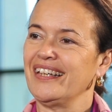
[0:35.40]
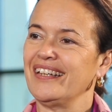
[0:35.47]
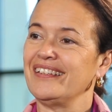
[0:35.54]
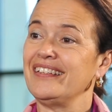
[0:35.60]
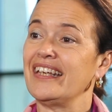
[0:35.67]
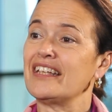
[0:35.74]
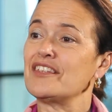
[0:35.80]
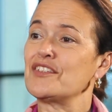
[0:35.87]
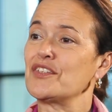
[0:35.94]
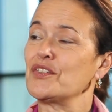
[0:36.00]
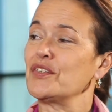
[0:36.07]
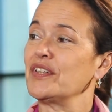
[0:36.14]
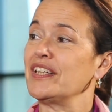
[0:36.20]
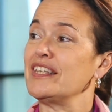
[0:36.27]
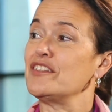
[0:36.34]
The
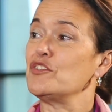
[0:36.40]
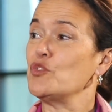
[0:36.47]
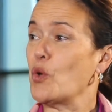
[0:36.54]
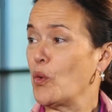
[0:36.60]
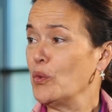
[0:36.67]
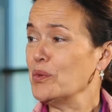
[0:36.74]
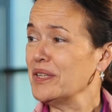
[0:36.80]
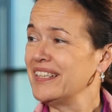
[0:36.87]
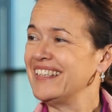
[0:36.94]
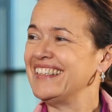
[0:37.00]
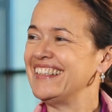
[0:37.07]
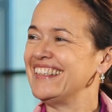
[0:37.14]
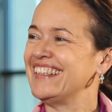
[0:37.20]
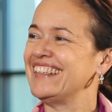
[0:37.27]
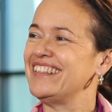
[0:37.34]
answer is no.
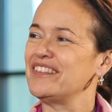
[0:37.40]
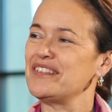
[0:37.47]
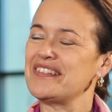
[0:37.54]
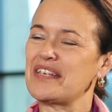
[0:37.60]
There